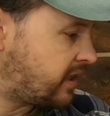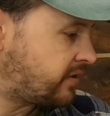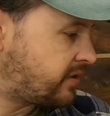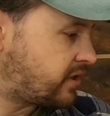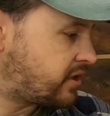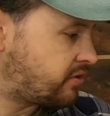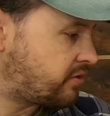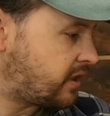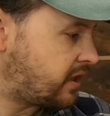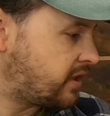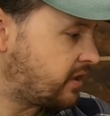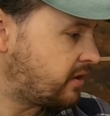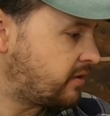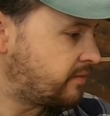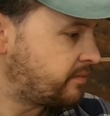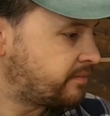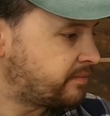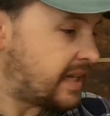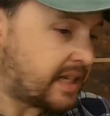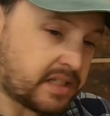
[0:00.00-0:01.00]
down the
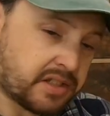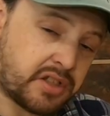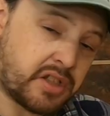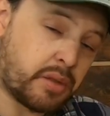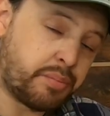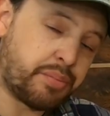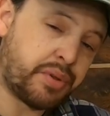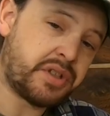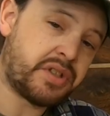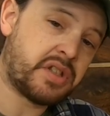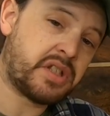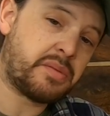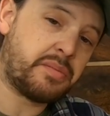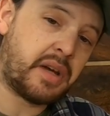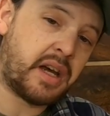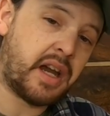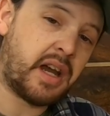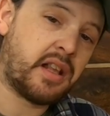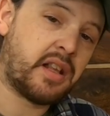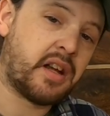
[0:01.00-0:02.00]
trail, and it still puts a
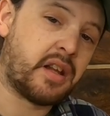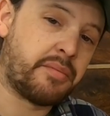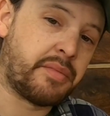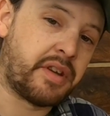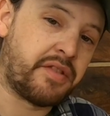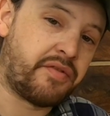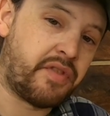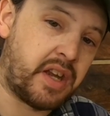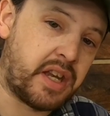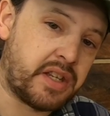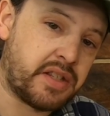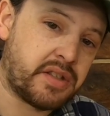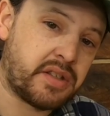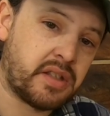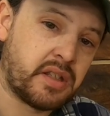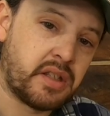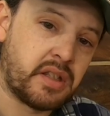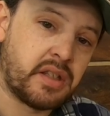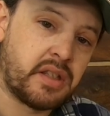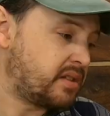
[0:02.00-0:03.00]
smile on my face.
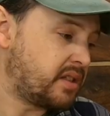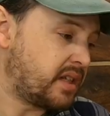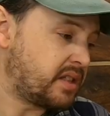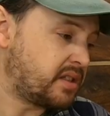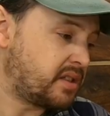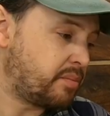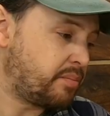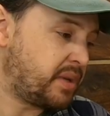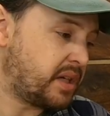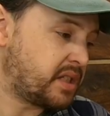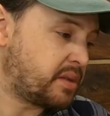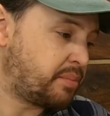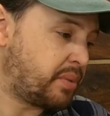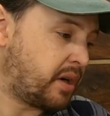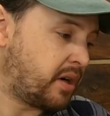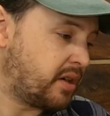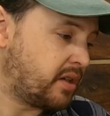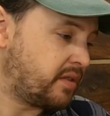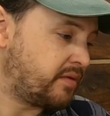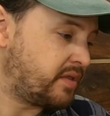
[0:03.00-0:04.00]
That's the best
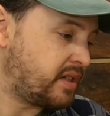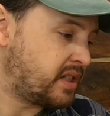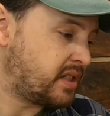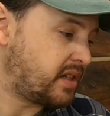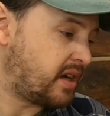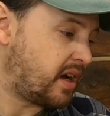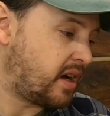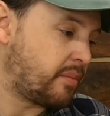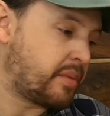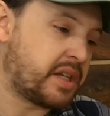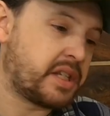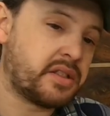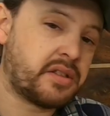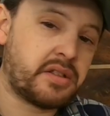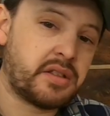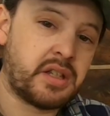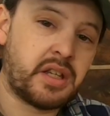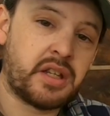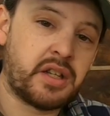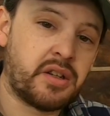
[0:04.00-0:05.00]
part of these
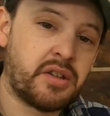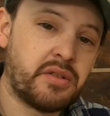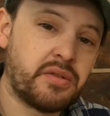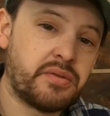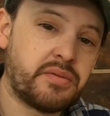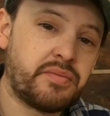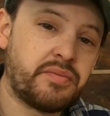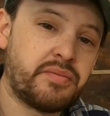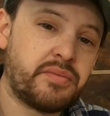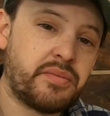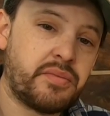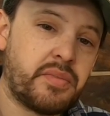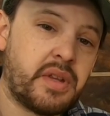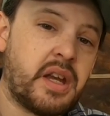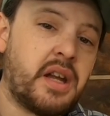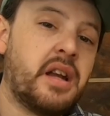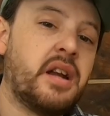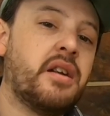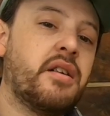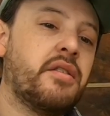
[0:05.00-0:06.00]
hobbies, you know?
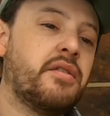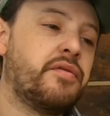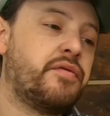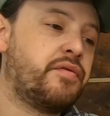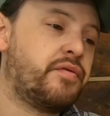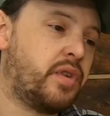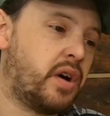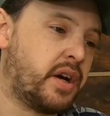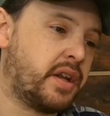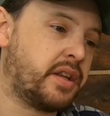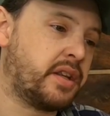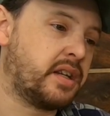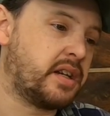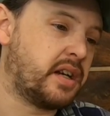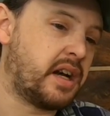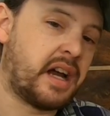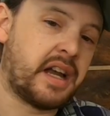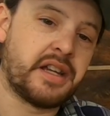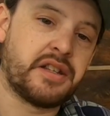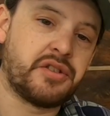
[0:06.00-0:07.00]
They are fun.
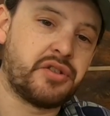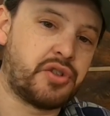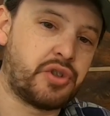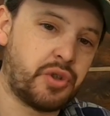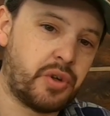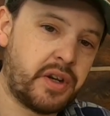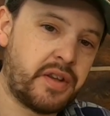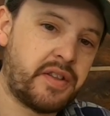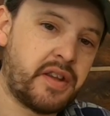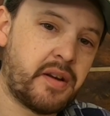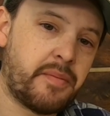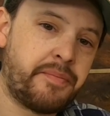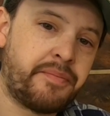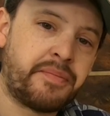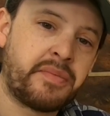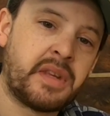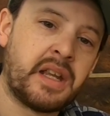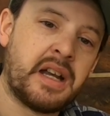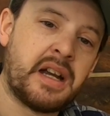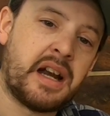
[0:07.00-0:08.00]
I enjoy them.
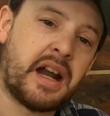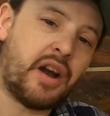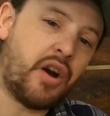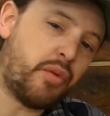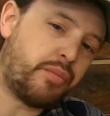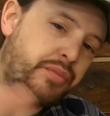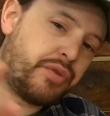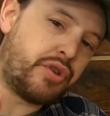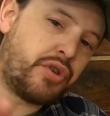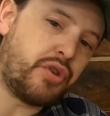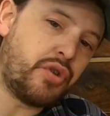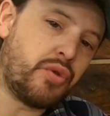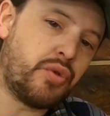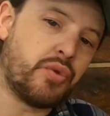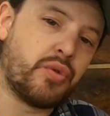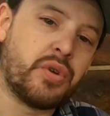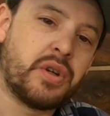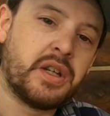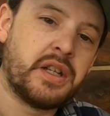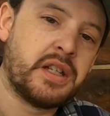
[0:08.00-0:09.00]
I hope
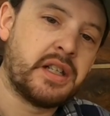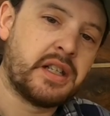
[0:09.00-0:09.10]
you